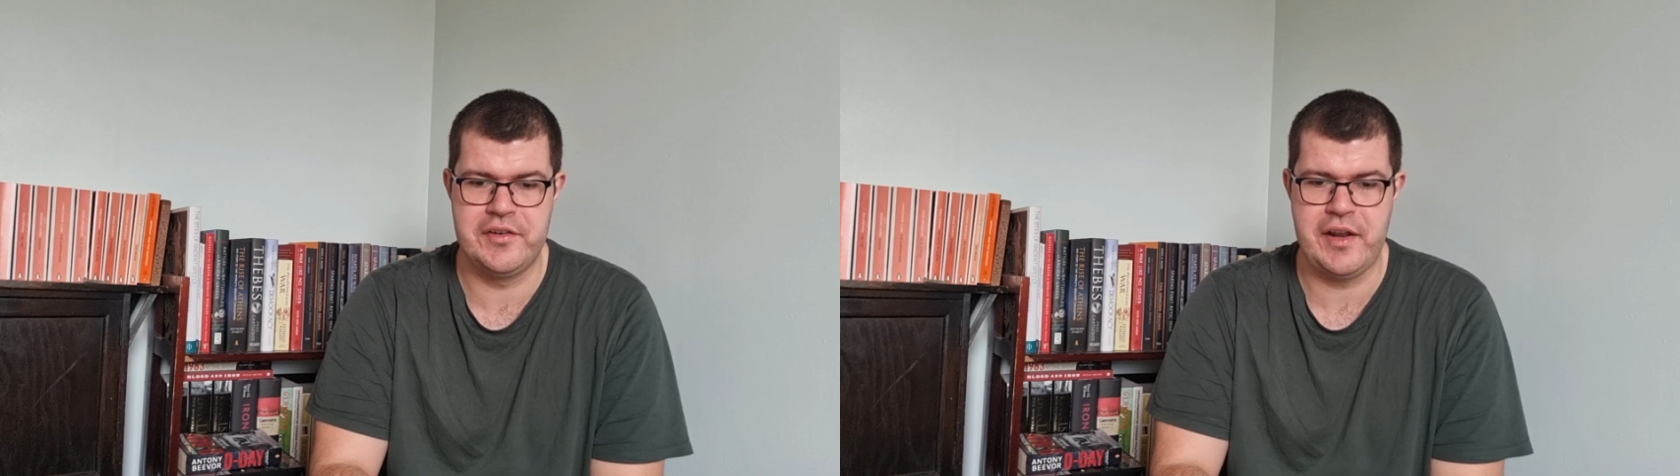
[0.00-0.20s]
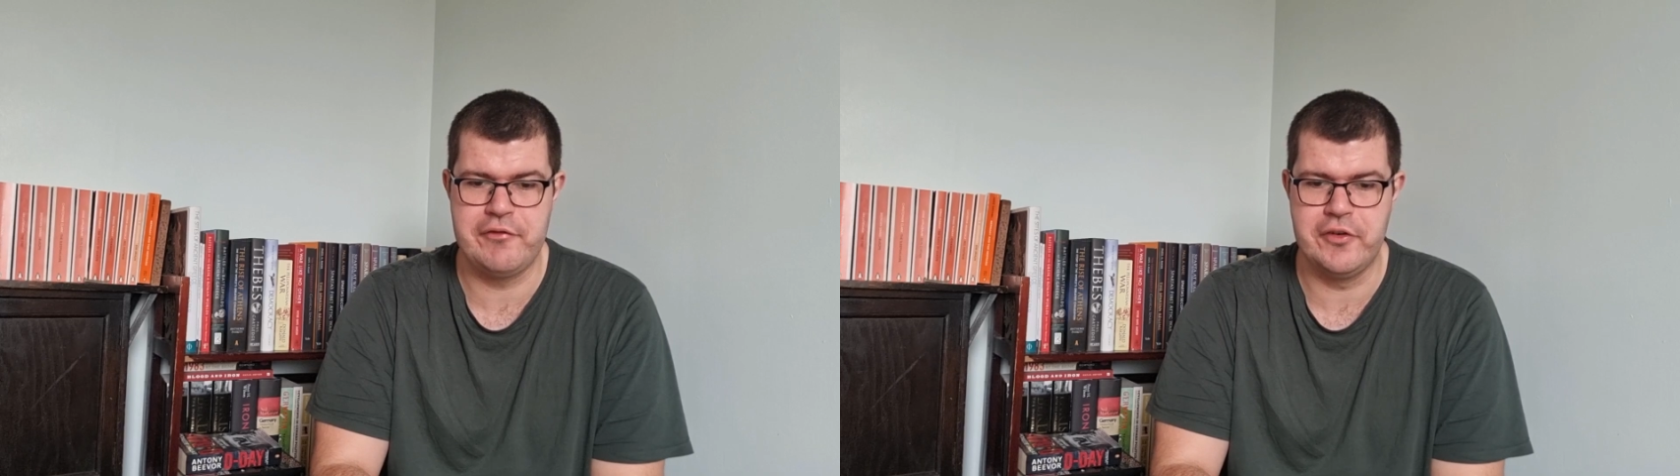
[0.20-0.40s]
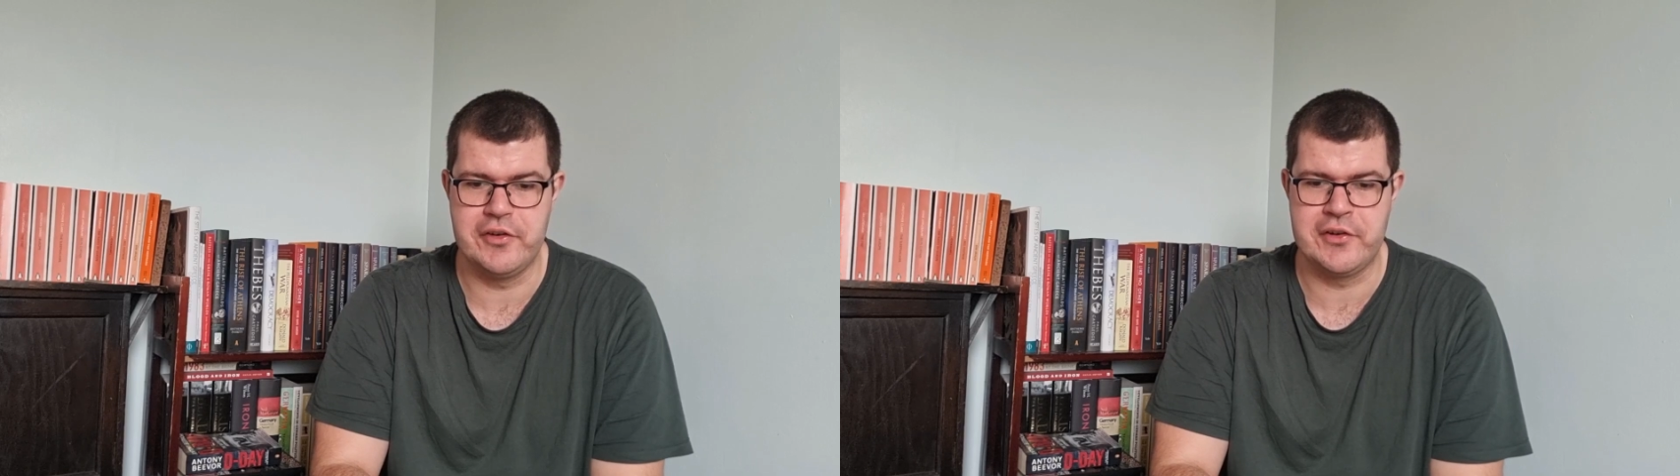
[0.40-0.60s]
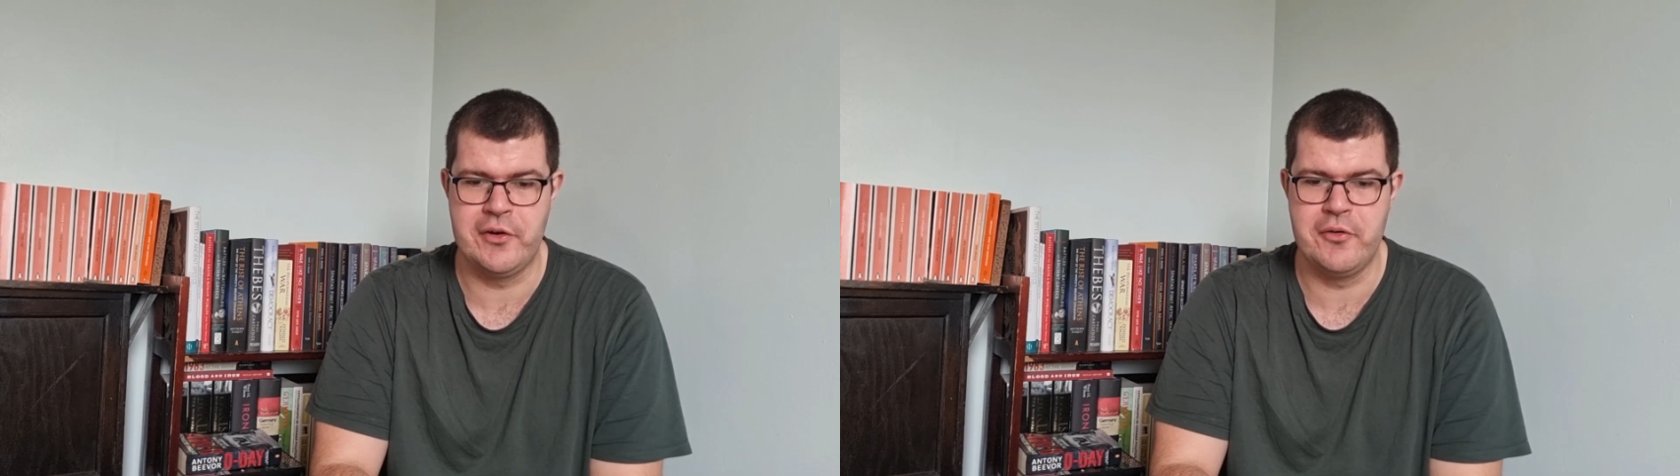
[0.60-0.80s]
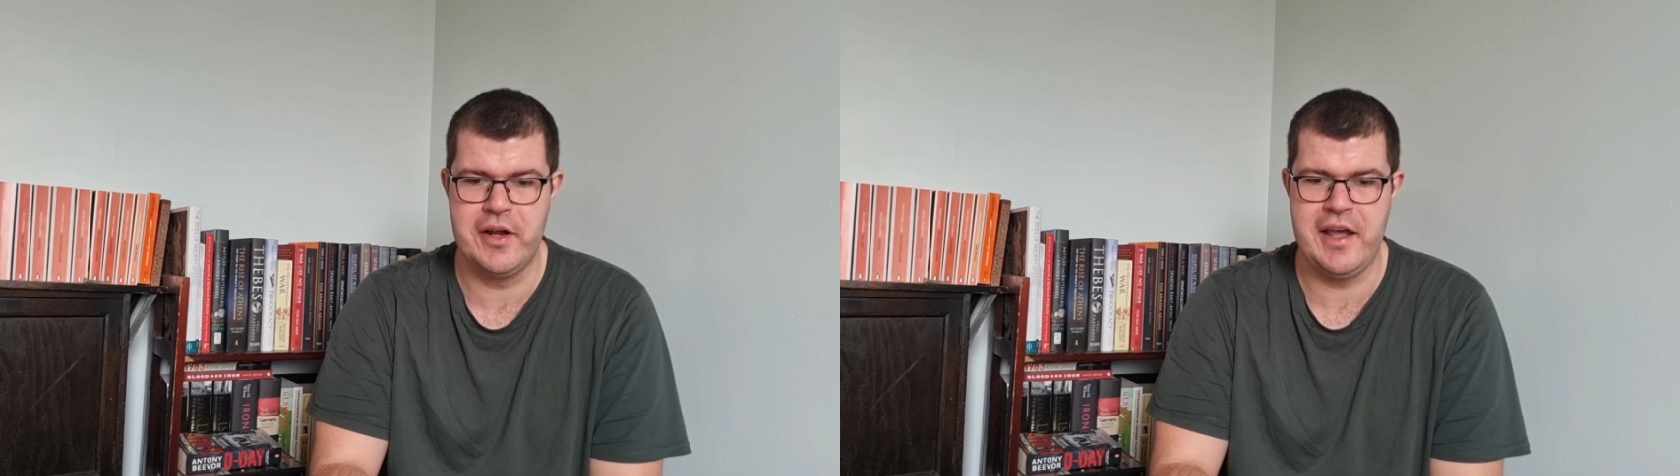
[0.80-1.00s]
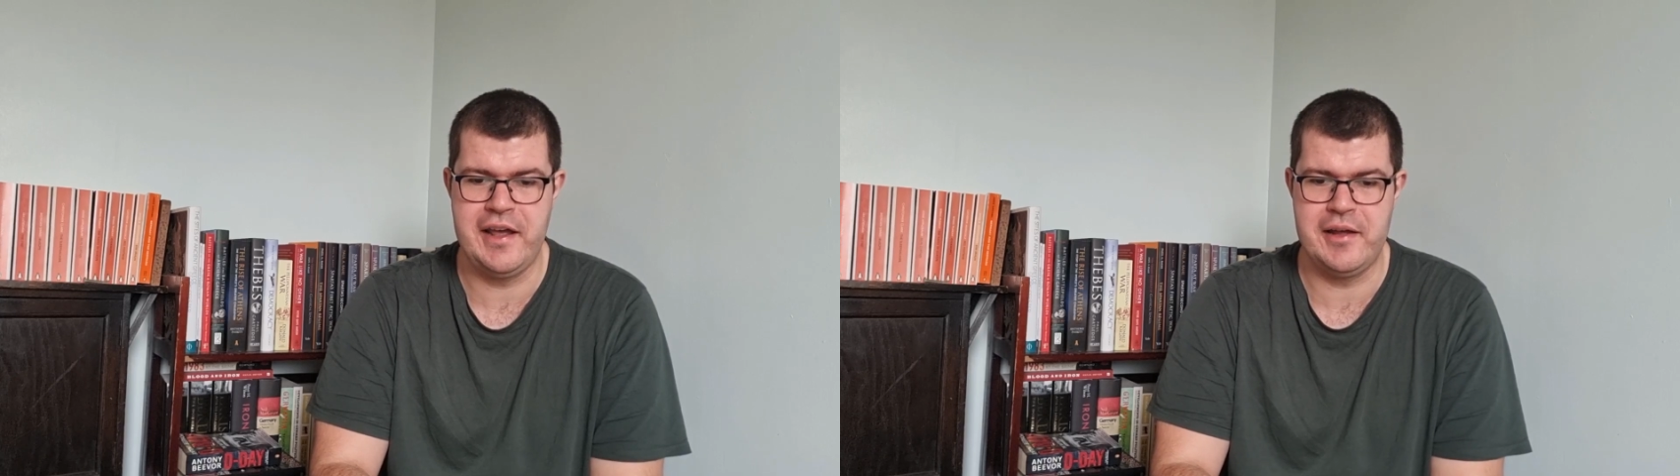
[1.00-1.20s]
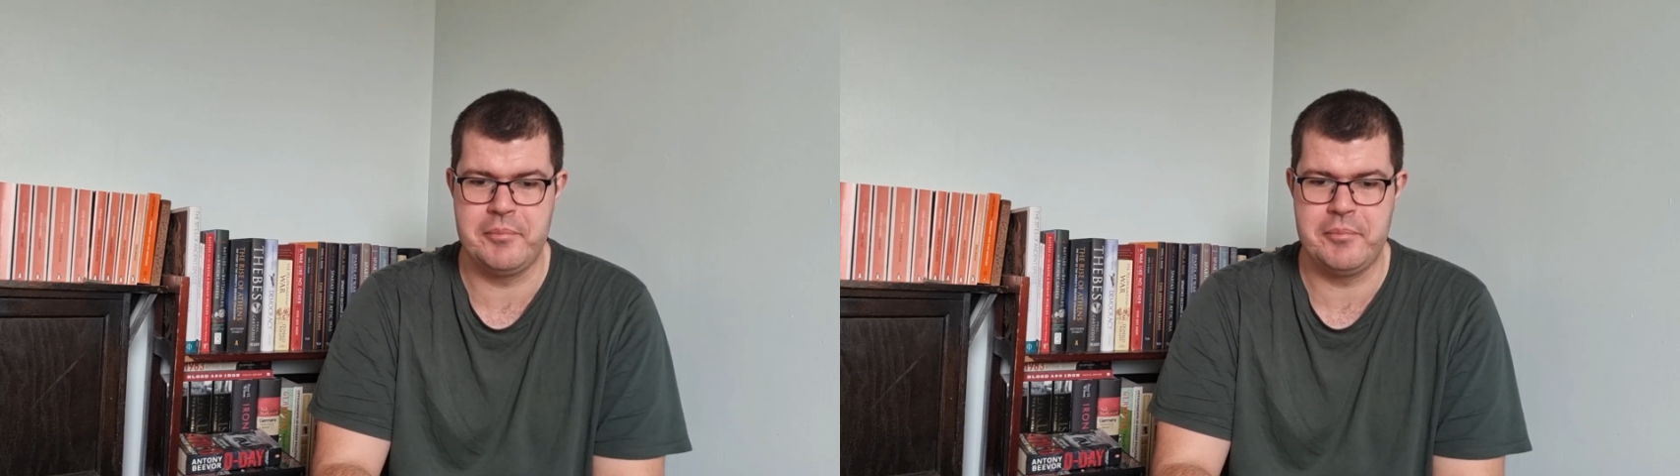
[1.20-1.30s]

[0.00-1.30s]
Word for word: Zephon's long hair